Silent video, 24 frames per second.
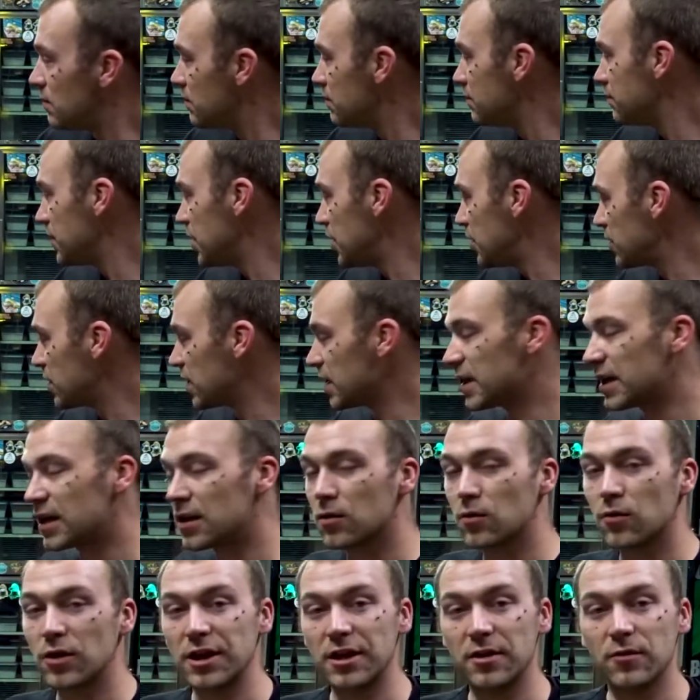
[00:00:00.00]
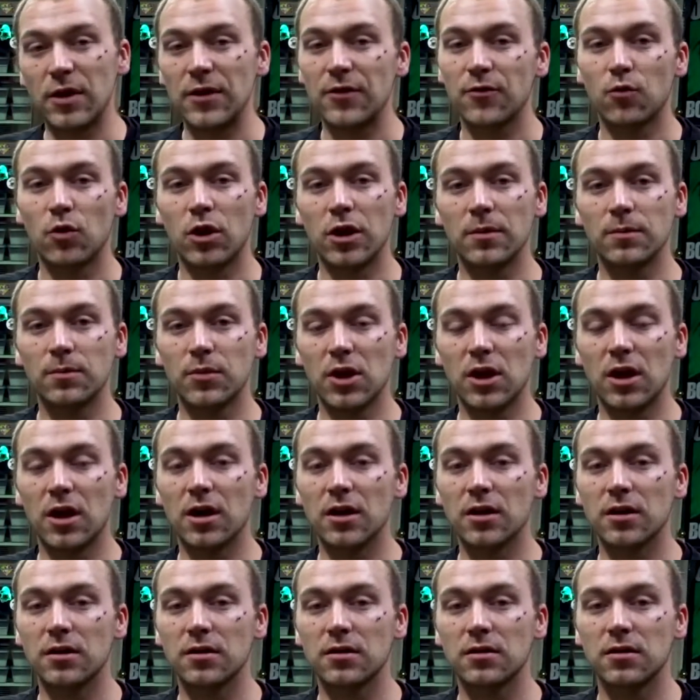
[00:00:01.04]
you could get away with 1
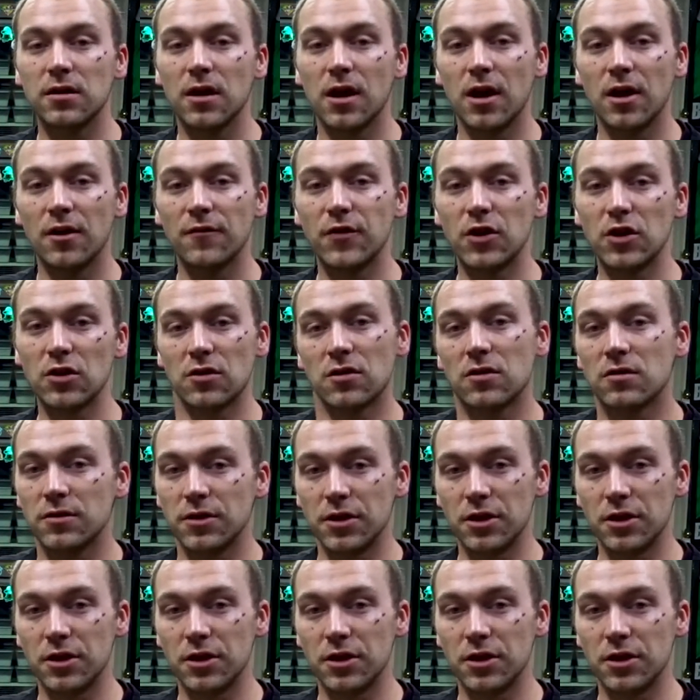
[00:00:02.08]
block of your,